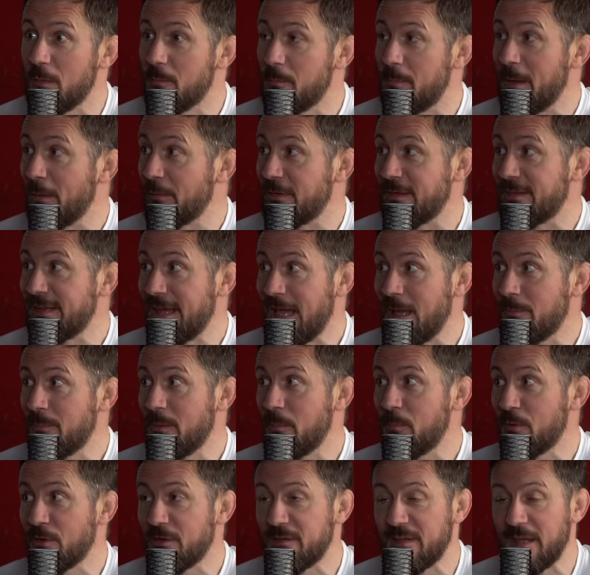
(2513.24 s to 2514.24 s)
about to tap. He
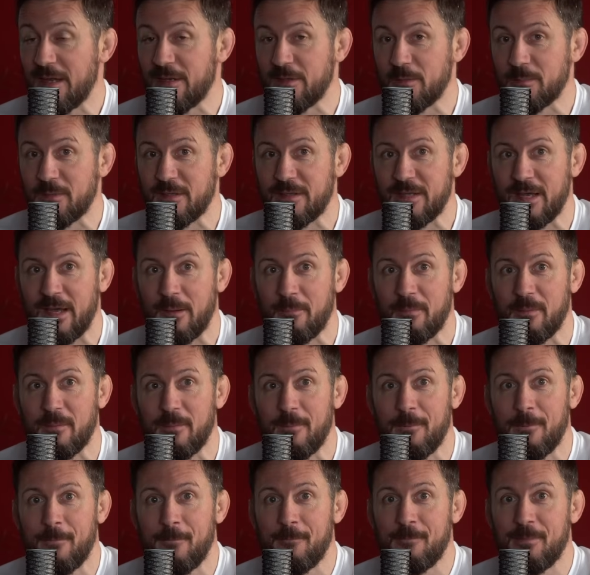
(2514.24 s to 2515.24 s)
put his hand up to tap.
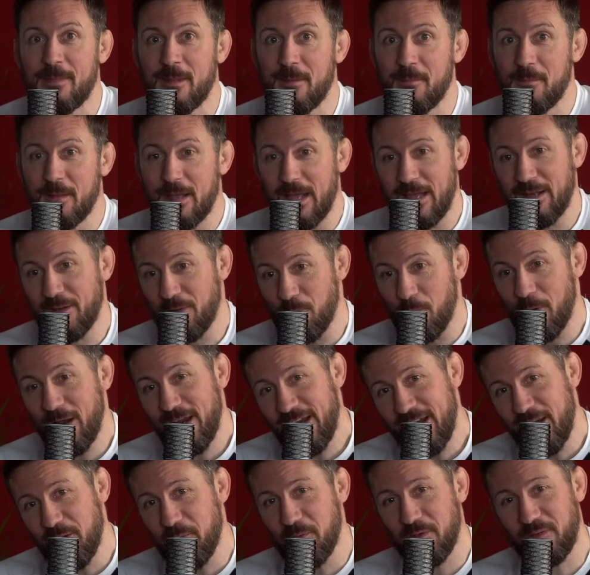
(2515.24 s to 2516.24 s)
And the
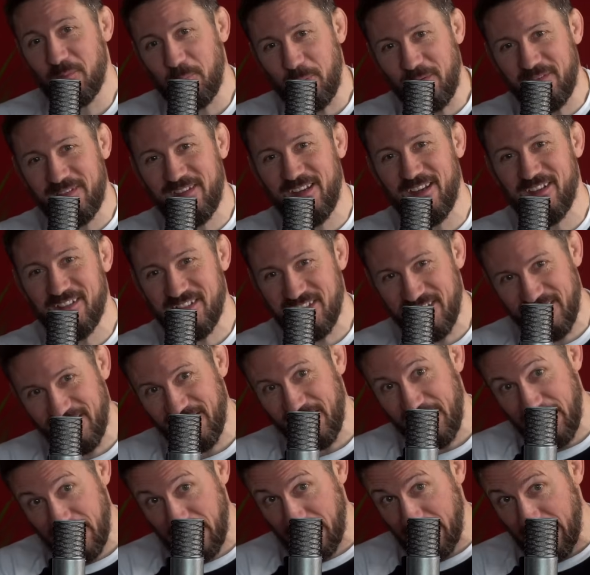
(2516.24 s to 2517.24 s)
way he was positioned,
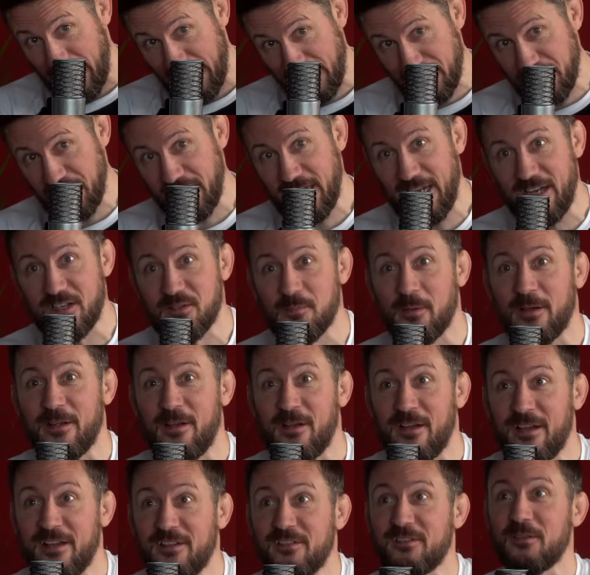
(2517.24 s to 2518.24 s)
he could actually catch my
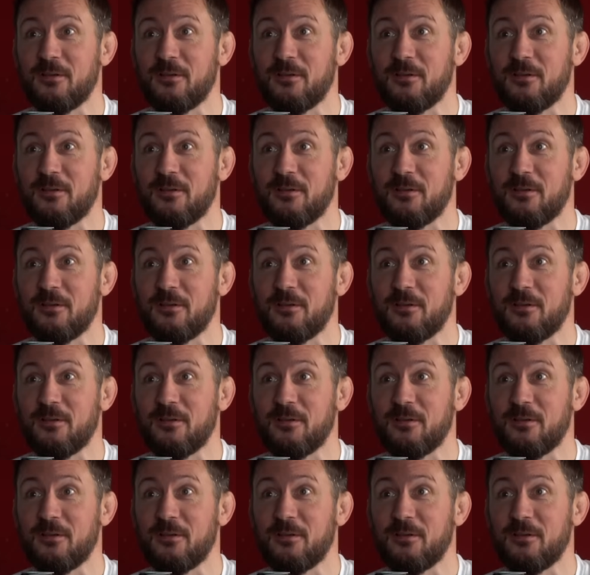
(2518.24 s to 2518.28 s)
eyes.